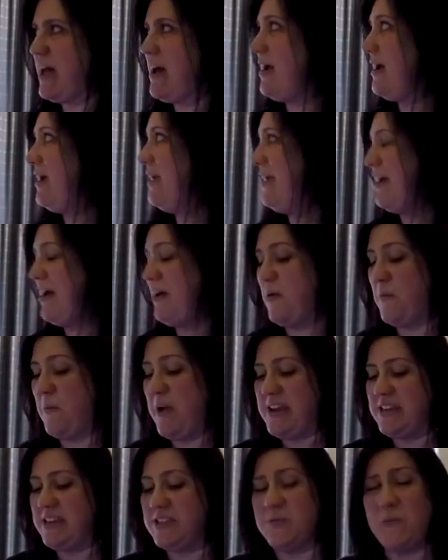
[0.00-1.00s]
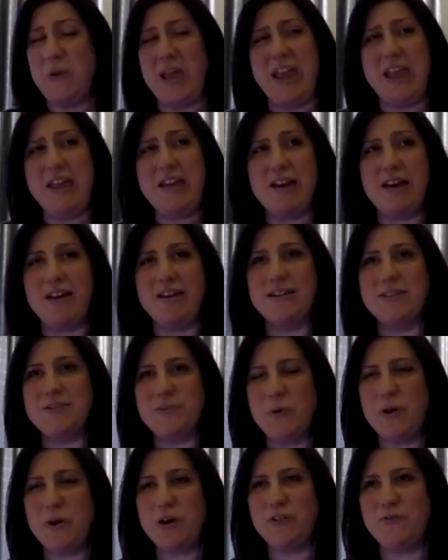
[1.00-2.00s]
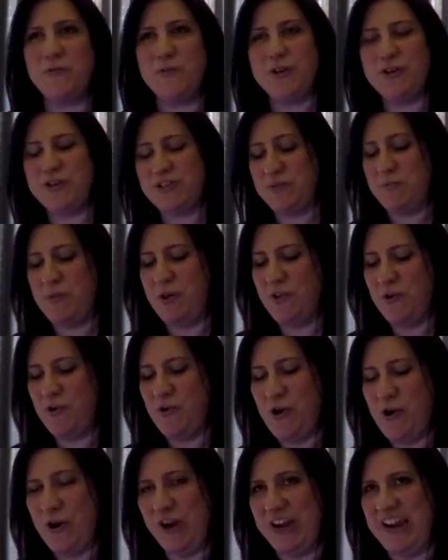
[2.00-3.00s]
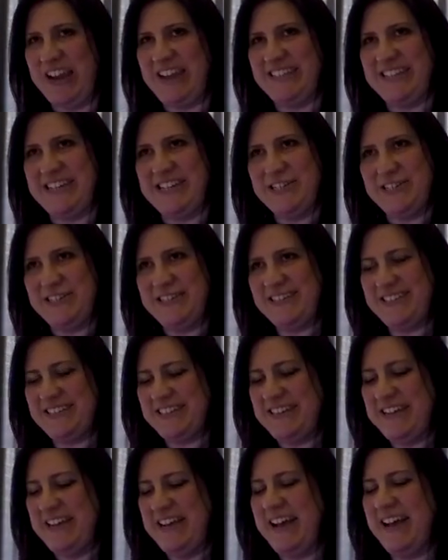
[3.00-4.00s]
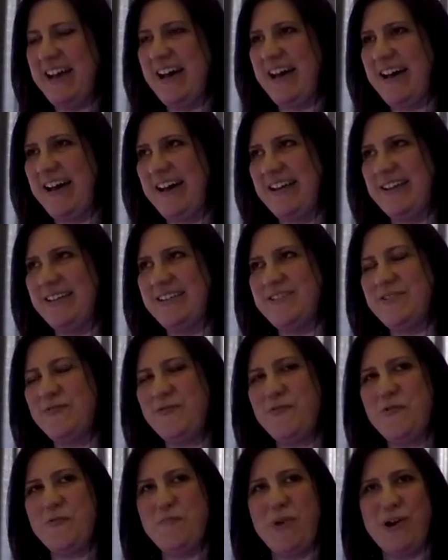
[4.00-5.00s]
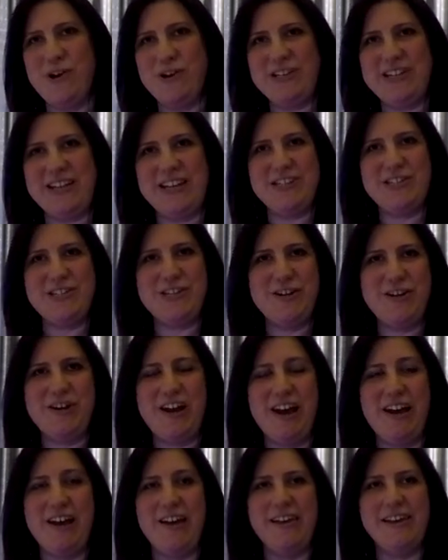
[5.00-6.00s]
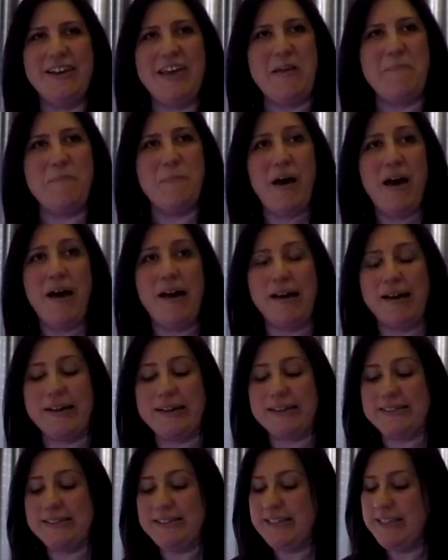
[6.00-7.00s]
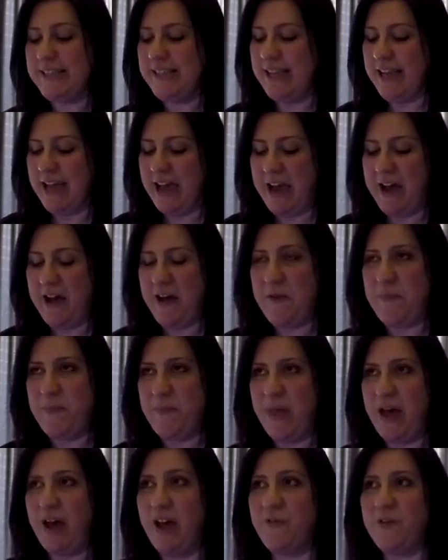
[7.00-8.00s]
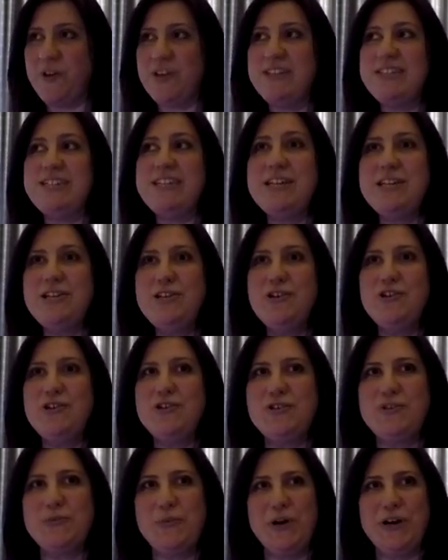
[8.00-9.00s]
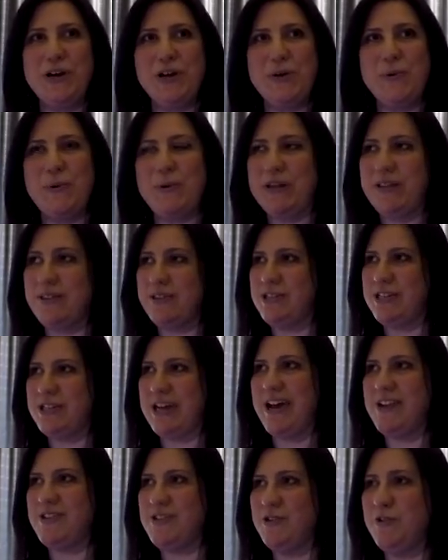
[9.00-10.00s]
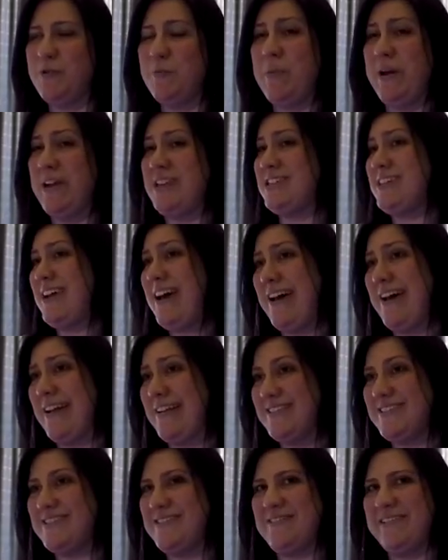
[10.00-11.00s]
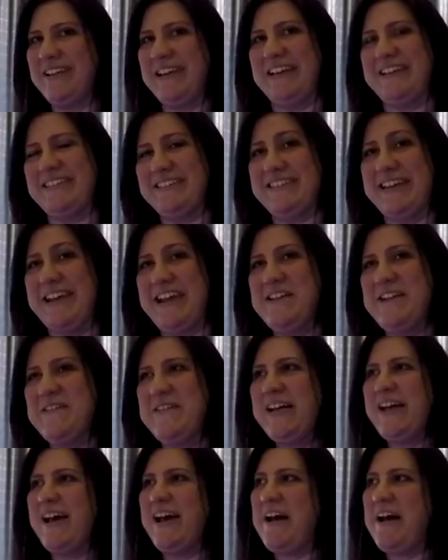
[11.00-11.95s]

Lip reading: I went away and worked for some other organisations, and from March last year I came back. I've continued to work with Jadu by chance, I'd like to say,